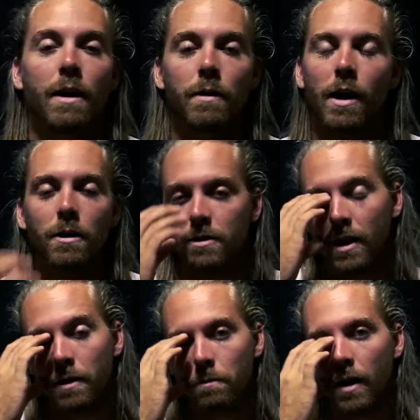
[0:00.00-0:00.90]
I, I was
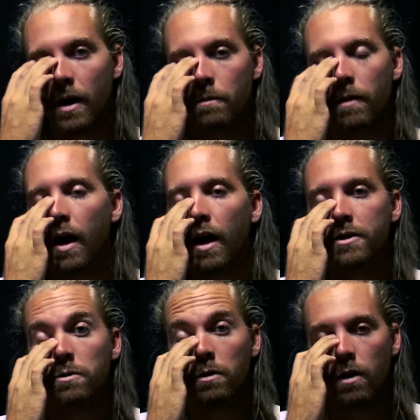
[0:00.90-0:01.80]
like, my, my
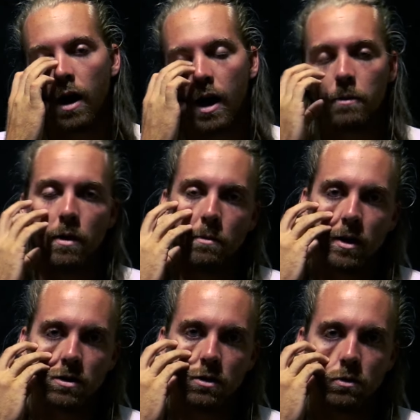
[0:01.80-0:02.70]
eyes were crying, my
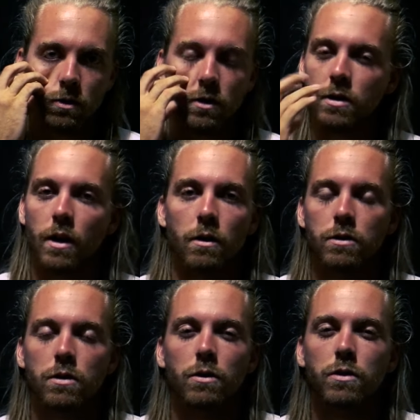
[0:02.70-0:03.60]
muscles were so,
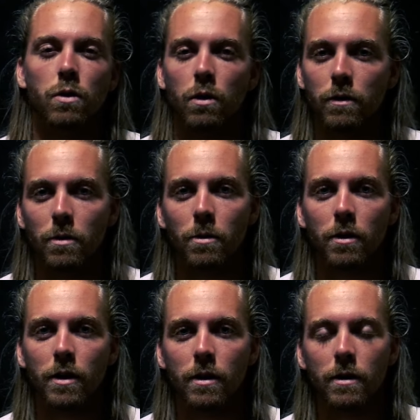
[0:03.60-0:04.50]
so sore from
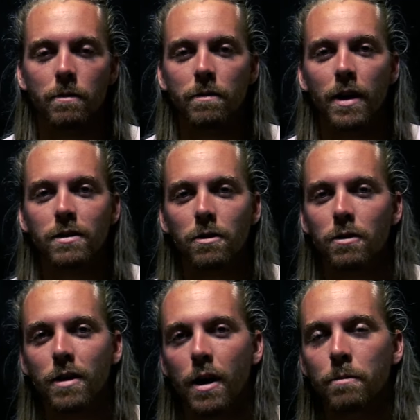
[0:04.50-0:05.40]
holding the face the
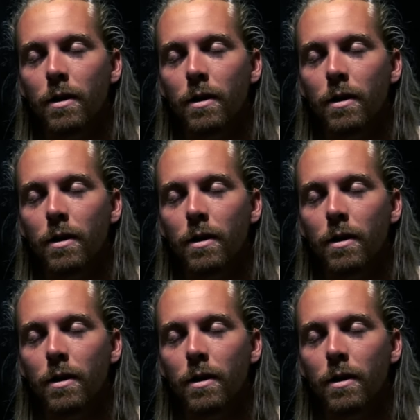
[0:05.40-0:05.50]
whole time.